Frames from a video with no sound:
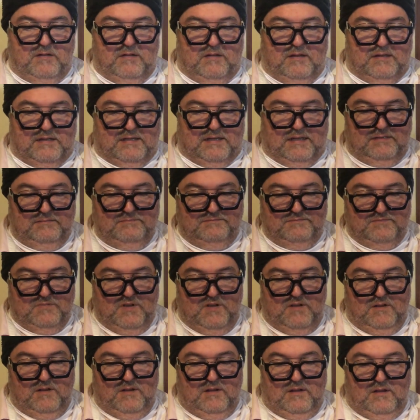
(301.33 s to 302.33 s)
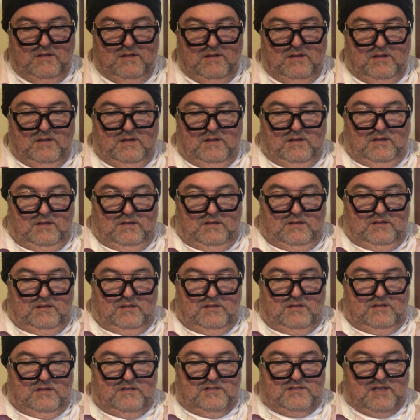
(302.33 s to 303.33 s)
Okay.
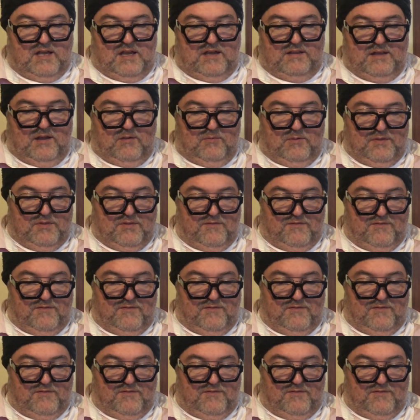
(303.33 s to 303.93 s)
So now with the